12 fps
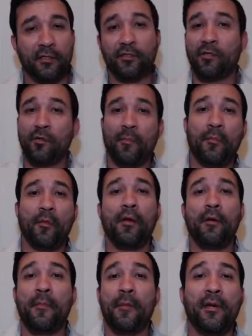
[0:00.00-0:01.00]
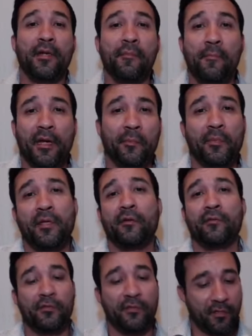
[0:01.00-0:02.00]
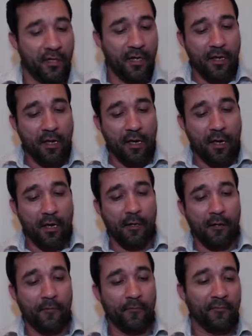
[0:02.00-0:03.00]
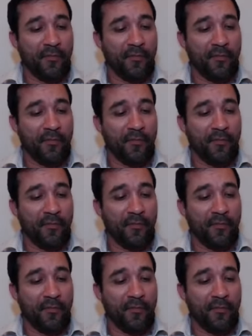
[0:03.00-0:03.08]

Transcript: So my boy, my buddy Mike Peters um,